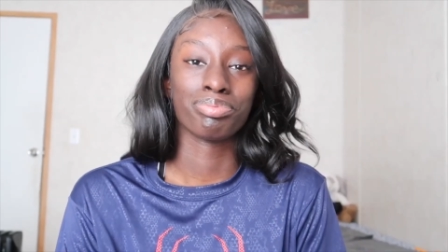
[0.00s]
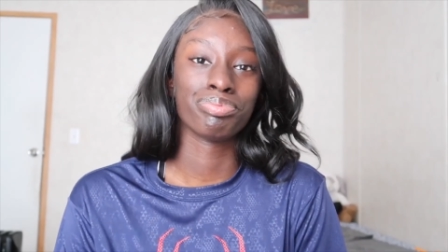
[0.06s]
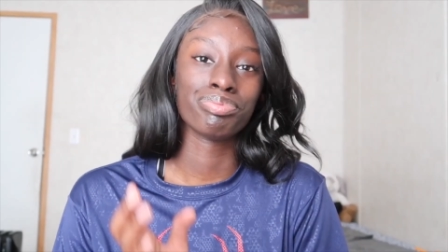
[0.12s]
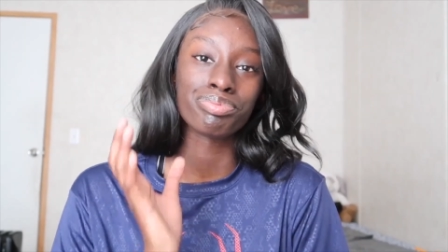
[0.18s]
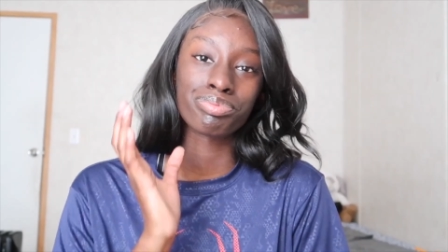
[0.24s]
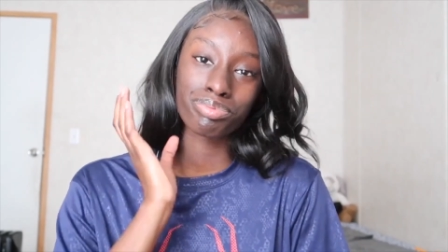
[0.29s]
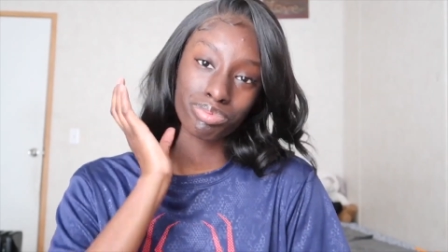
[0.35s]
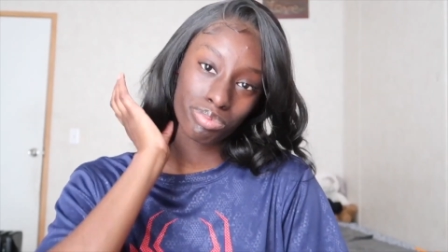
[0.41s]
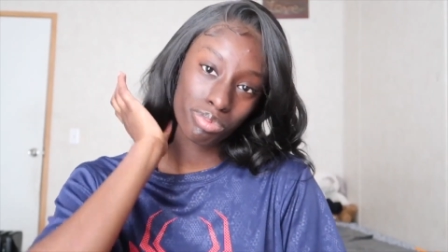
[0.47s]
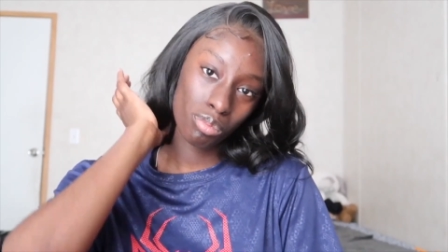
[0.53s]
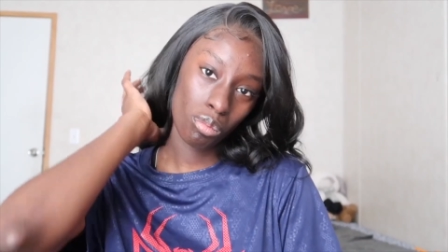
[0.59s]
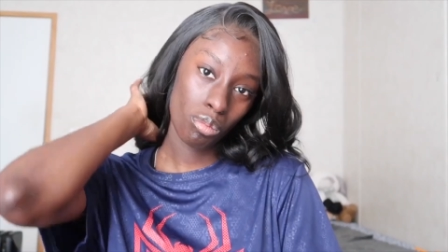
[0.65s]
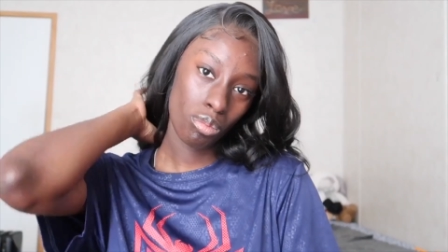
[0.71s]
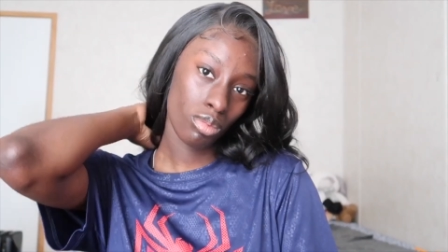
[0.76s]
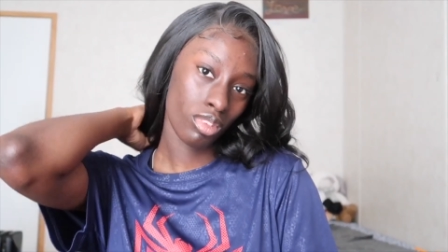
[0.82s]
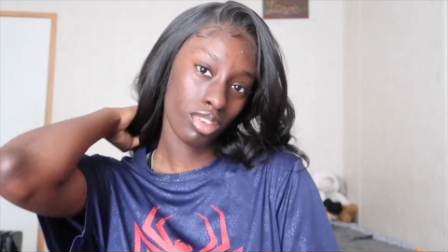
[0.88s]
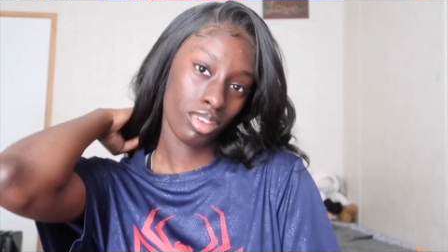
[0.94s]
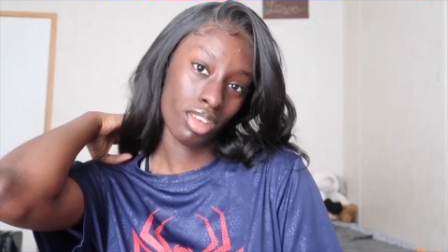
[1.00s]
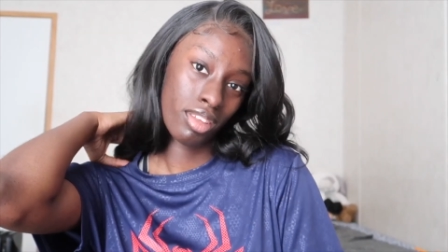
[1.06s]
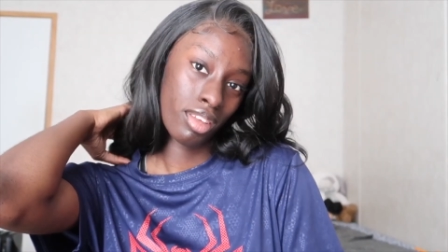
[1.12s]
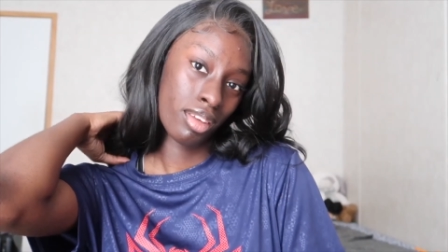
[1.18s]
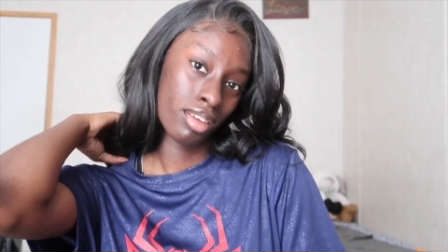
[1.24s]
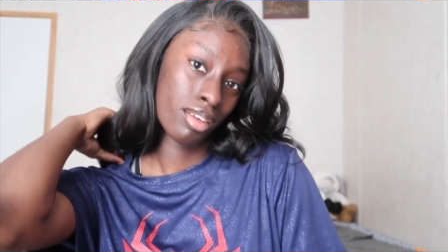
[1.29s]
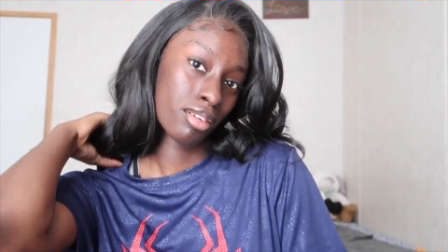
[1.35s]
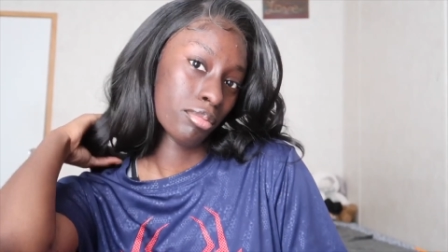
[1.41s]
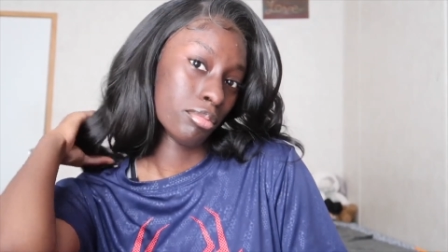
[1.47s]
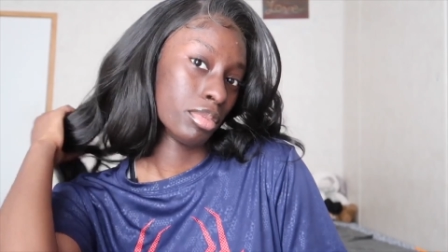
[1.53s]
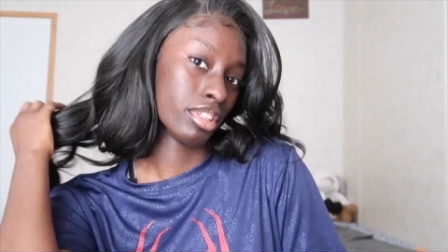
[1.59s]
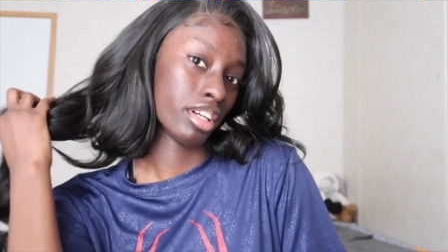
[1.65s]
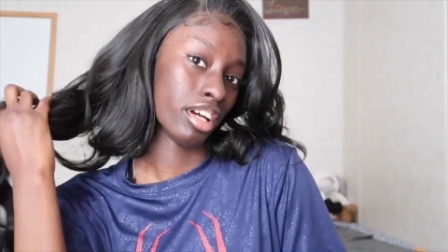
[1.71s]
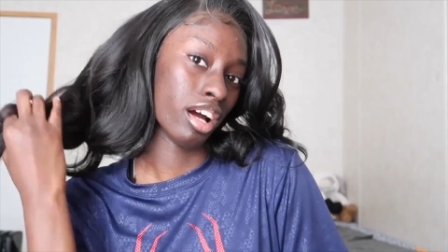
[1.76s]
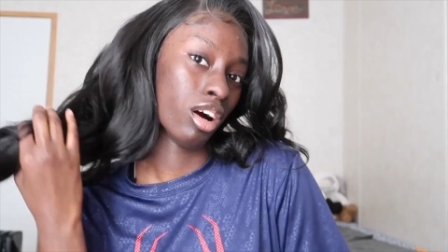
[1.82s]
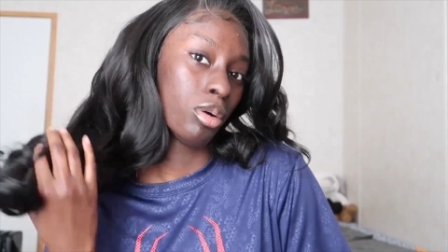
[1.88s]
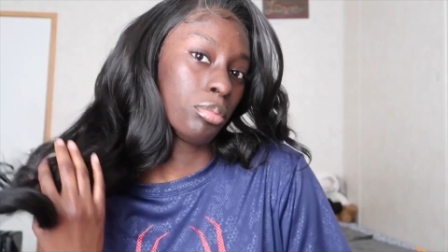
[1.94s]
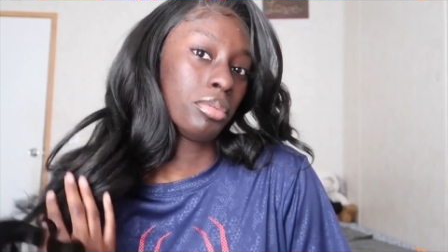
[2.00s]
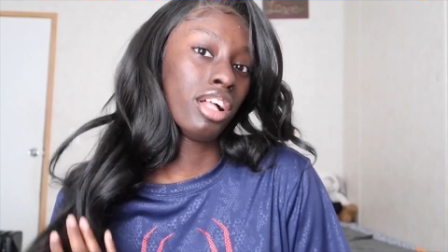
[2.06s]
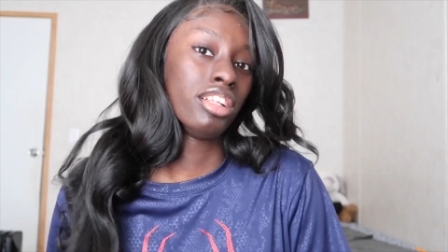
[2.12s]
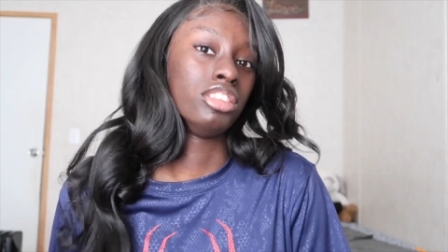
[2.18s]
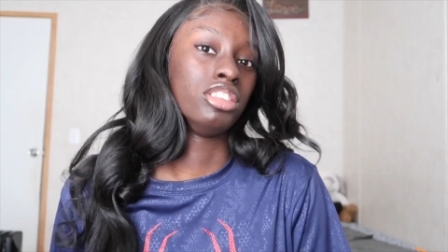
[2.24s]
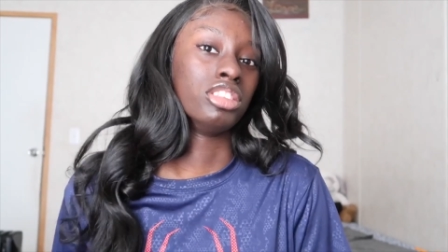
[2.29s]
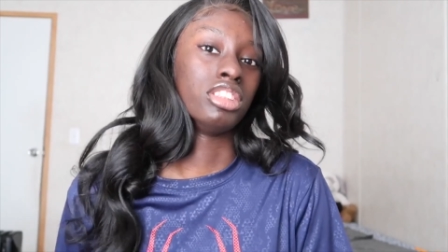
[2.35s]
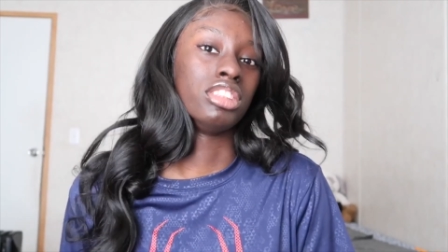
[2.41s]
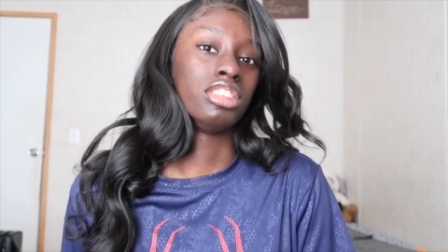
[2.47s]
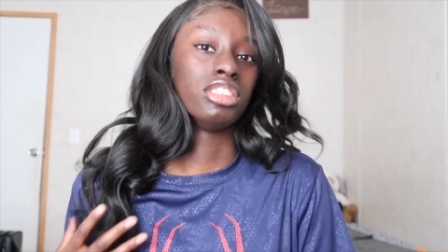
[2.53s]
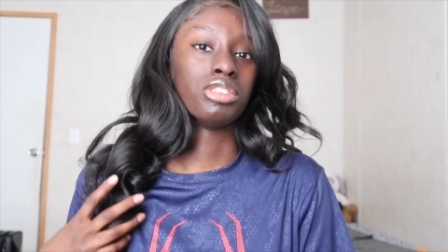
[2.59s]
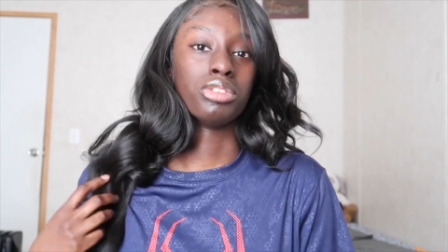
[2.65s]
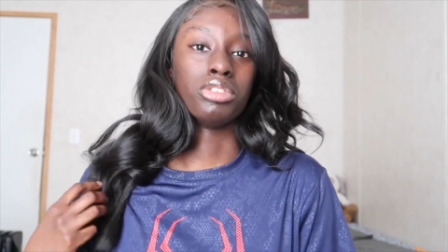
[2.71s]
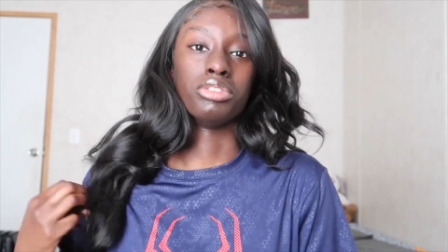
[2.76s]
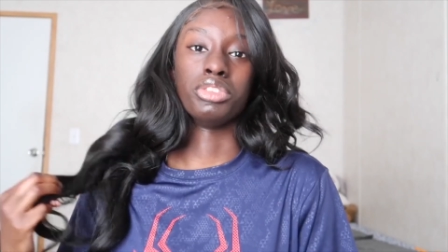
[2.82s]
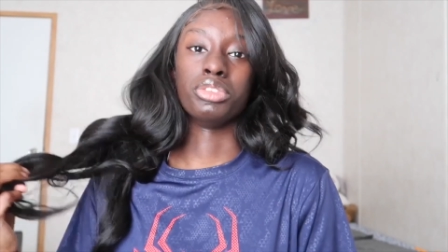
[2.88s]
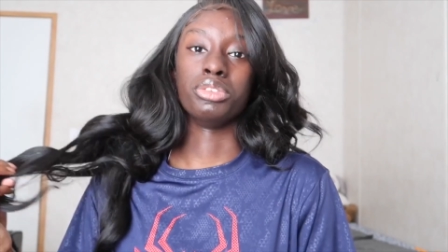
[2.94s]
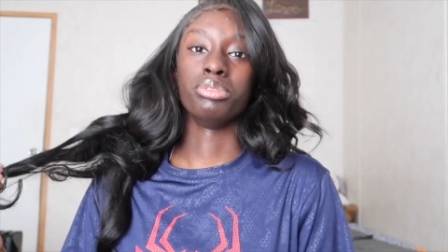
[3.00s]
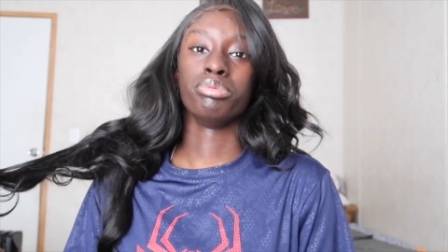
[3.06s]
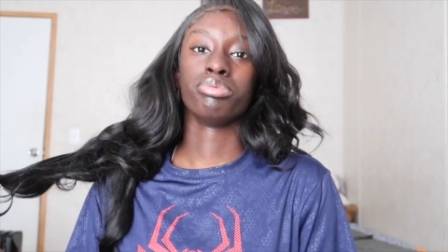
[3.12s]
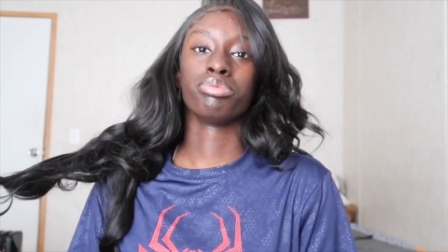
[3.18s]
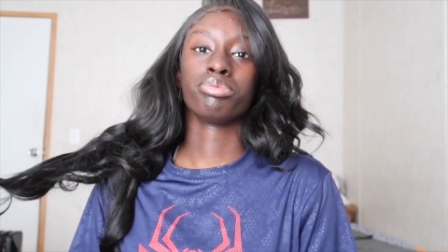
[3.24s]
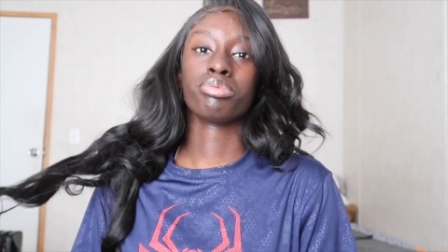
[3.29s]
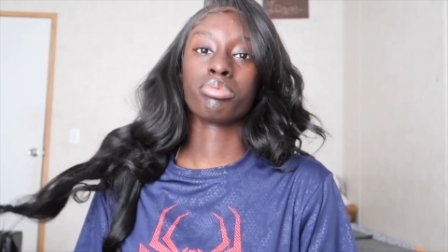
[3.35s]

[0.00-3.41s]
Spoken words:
But yeah, I hope y'all enjoyed this review